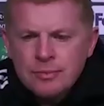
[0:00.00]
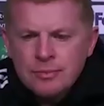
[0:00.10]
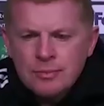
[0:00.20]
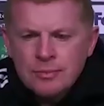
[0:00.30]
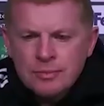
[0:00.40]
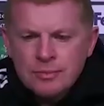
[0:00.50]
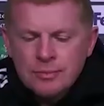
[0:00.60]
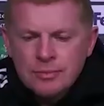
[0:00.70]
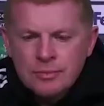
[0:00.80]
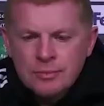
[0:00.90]
who have you
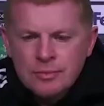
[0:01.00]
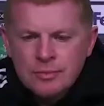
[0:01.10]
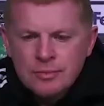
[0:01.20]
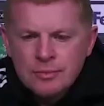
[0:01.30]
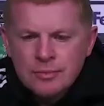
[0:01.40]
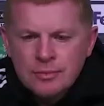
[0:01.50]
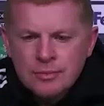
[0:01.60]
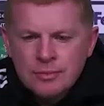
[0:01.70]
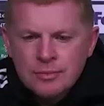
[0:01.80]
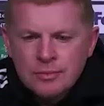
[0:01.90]
brought over in terms of your
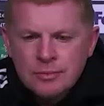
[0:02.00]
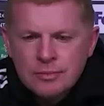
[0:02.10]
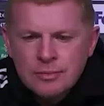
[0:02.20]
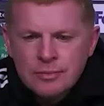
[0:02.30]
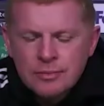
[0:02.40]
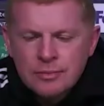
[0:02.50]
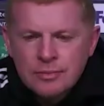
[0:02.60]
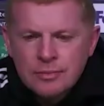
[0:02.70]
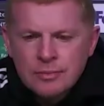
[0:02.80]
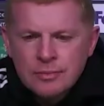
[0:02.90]
squad, or who have you
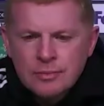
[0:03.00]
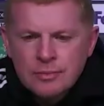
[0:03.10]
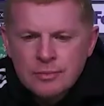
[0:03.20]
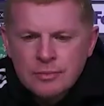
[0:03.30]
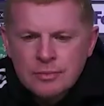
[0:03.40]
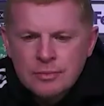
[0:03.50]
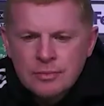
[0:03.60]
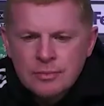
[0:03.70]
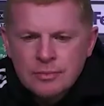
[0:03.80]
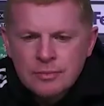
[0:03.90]
left behind?
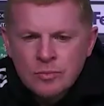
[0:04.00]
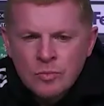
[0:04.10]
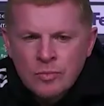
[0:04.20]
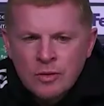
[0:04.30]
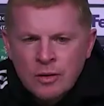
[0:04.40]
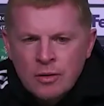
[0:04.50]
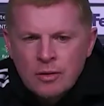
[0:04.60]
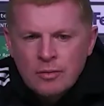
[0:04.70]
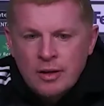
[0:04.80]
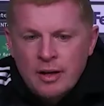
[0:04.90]

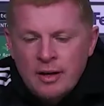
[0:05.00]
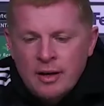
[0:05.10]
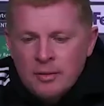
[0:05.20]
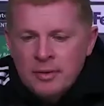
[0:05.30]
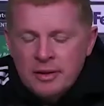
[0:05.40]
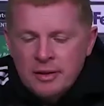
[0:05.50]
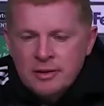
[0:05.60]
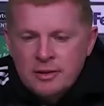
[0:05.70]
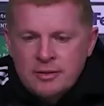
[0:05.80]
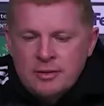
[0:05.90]
Well, El Hamid
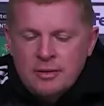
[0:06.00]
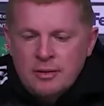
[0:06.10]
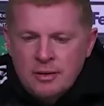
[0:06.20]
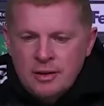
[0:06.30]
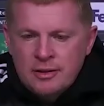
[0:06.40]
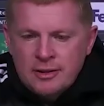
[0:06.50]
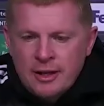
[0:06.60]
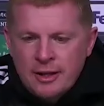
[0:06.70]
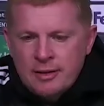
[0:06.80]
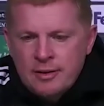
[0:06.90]
has he
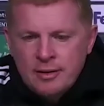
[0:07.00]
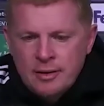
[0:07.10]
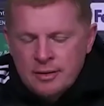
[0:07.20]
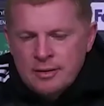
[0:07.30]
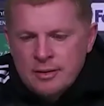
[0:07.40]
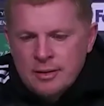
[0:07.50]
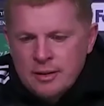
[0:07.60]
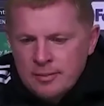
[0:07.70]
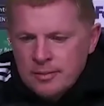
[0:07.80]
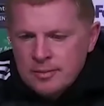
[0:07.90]
stayed.
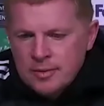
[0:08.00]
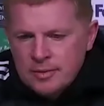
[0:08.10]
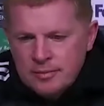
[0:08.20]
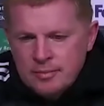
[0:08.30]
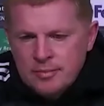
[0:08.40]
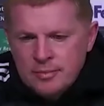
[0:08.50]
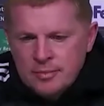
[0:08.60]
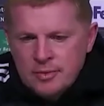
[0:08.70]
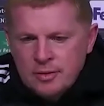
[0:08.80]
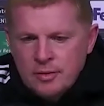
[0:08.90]
Um,
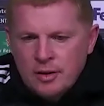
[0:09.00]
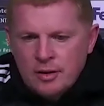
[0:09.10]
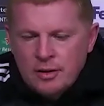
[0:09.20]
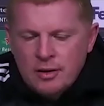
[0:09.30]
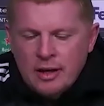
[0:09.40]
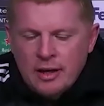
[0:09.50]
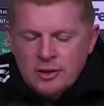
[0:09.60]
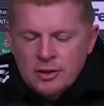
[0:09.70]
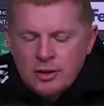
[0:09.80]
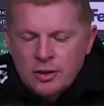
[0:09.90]
you know, the guys who
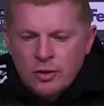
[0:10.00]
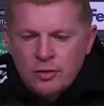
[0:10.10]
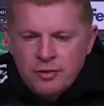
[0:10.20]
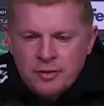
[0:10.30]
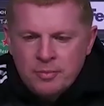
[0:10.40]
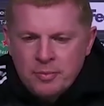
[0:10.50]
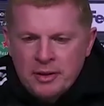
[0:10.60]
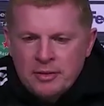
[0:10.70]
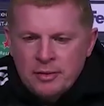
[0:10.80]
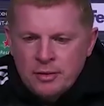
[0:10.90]
had the COVID,
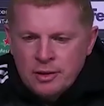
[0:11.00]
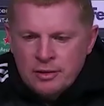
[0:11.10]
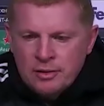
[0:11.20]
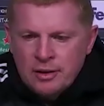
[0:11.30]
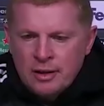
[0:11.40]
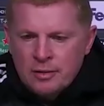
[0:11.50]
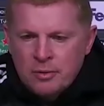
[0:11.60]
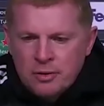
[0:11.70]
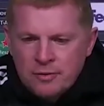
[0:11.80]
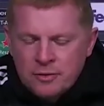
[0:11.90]
Beaton and
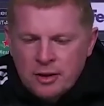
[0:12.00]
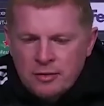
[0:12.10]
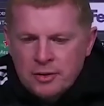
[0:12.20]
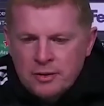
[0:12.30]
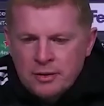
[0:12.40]
Edward, have travelled.